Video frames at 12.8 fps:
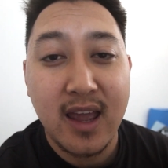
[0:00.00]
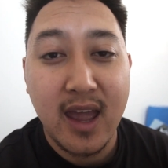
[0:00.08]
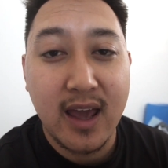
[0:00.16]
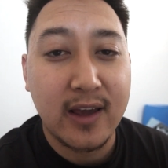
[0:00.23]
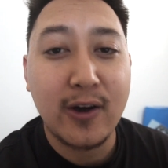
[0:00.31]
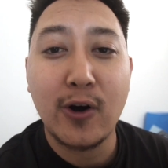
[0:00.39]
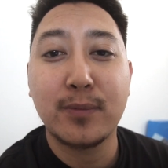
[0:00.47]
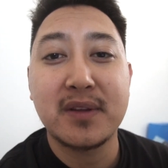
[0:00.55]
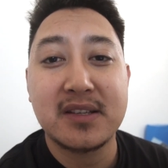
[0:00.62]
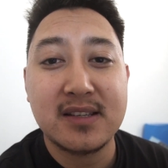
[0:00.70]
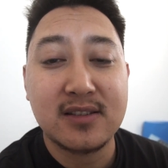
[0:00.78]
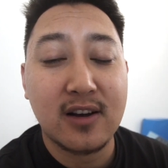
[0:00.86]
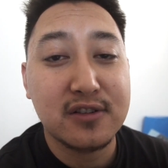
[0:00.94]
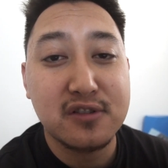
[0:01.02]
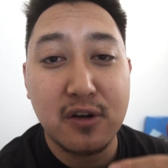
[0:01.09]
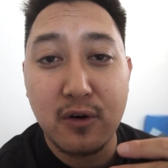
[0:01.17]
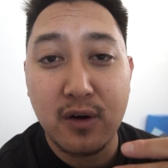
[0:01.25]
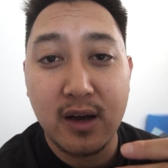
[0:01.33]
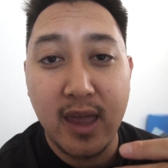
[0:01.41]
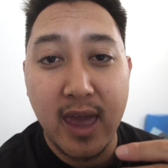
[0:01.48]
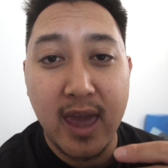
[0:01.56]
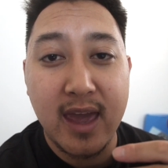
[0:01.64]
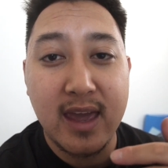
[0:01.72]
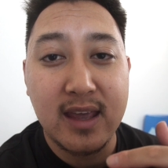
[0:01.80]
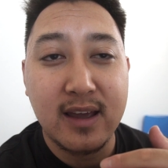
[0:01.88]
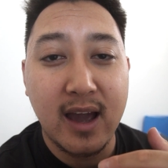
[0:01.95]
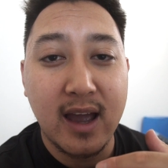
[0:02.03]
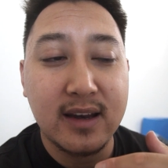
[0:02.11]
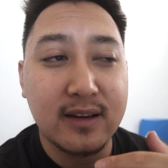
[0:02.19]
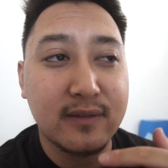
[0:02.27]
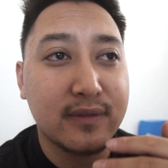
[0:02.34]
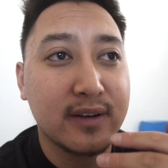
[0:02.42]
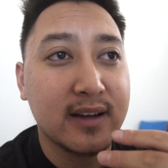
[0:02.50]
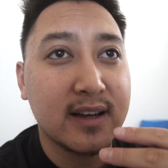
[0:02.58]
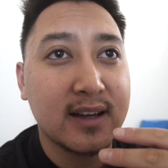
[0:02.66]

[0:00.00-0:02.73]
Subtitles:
and I hope this is also a kind of